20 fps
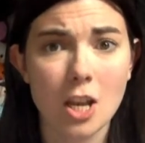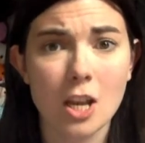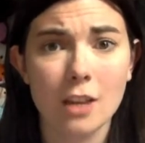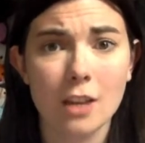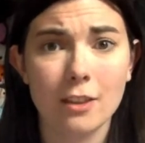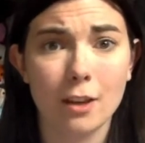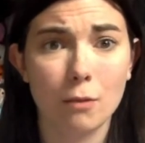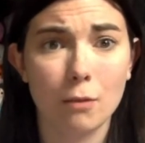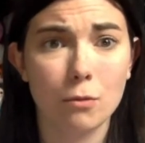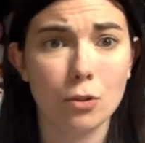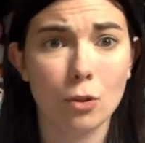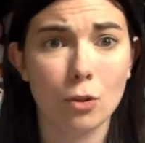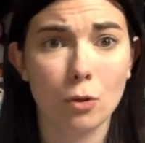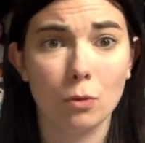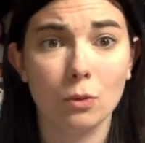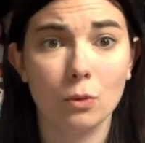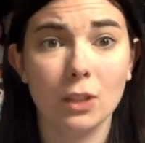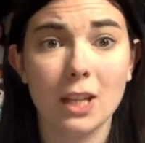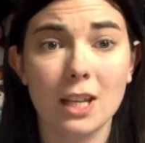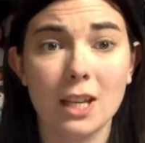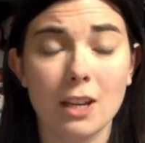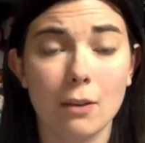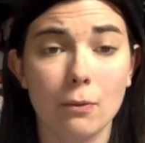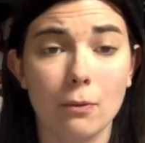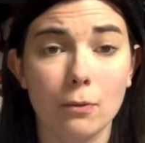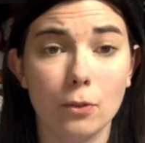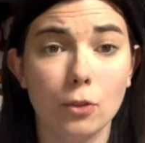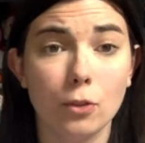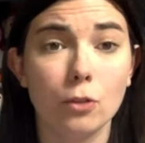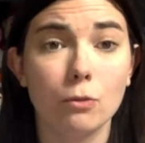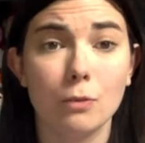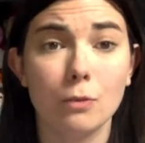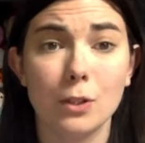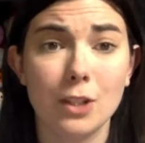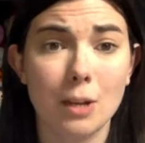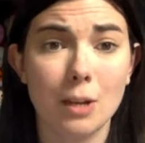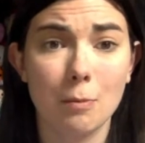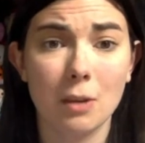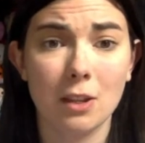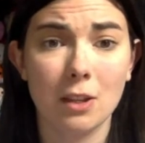There was only a few
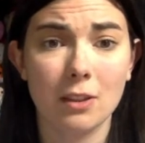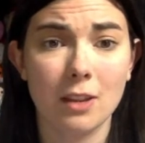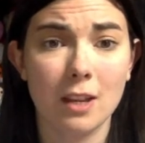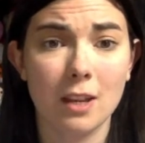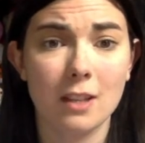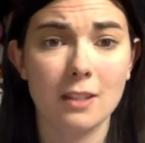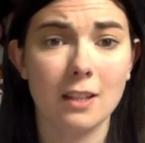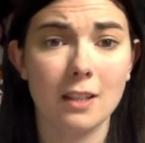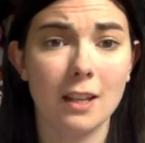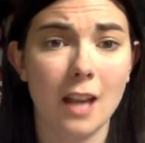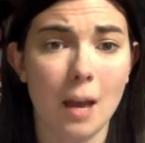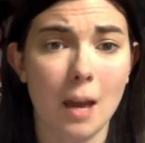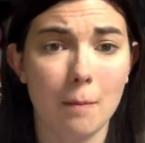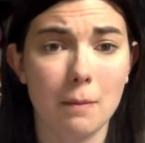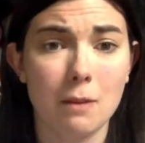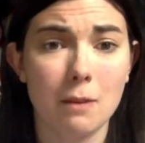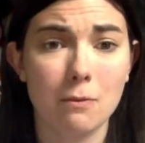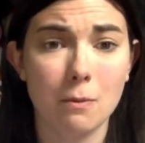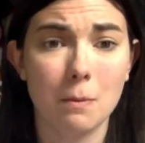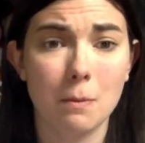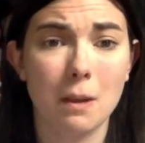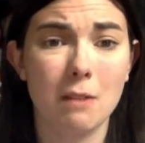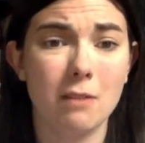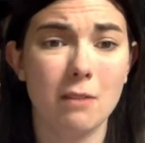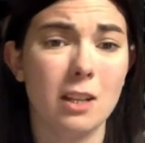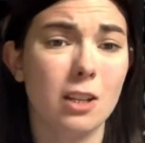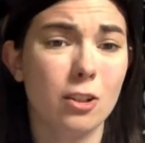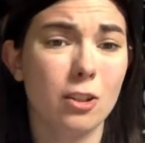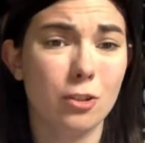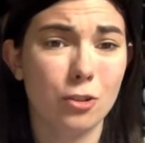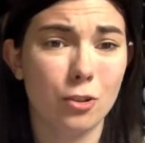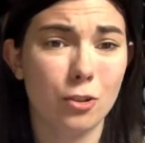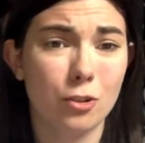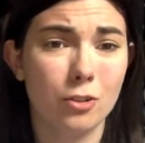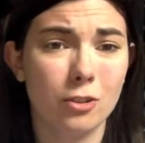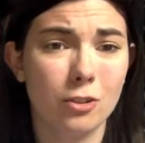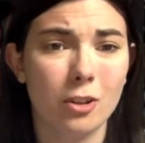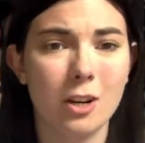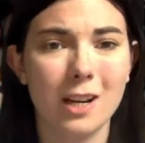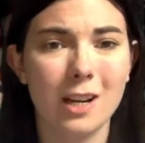redeeming things that kept me from giving it a 2-star.